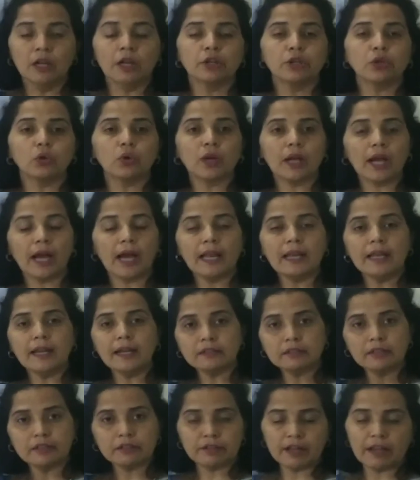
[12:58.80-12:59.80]
to
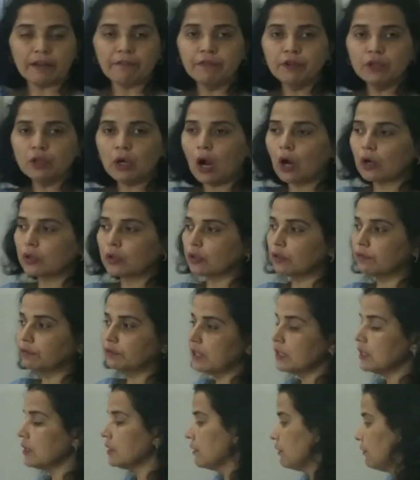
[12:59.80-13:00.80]
collect the revenue out of
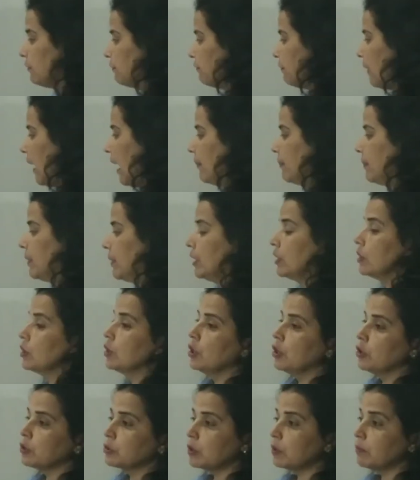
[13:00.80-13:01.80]
this farming.
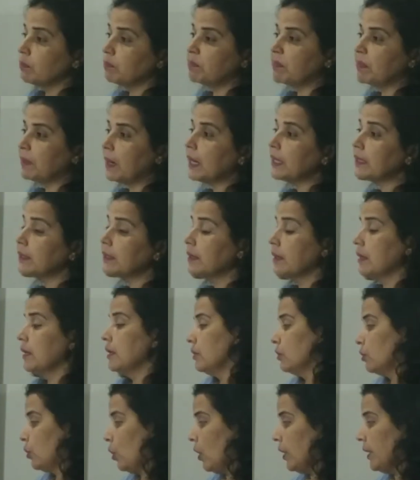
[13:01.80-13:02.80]
So but
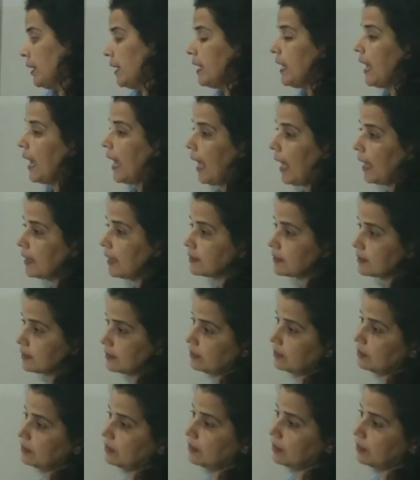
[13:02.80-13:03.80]
though he has